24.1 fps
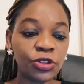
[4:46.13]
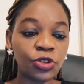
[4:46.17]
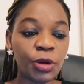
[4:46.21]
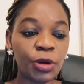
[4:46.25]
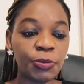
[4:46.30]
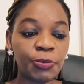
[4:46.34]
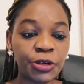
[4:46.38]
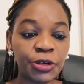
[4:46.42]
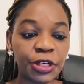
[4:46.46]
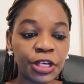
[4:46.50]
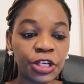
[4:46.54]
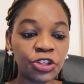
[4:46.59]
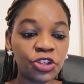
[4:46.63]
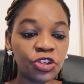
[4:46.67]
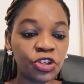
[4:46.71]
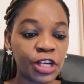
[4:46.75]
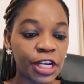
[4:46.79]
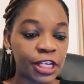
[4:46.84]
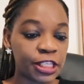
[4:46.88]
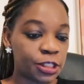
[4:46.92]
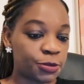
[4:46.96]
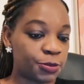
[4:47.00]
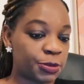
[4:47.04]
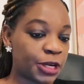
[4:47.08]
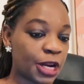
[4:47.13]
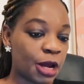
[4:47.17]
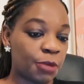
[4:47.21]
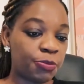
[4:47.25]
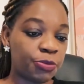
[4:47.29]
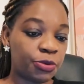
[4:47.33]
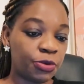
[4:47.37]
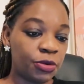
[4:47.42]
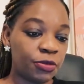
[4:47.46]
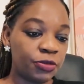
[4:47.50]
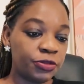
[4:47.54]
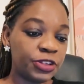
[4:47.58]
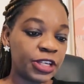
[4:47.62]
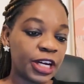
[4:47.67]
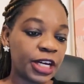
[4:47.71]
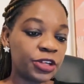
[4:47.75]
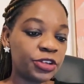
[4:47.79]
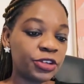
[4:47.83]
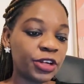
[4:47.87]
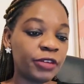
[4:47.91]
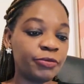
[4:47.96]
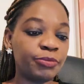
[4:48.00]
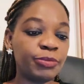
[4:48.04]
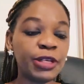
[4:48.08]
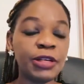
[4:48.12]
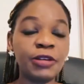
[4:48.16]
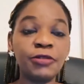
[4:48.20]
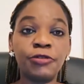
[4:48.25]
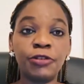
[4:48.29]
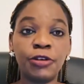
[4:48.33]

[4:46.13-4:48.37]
application has been approved and you have been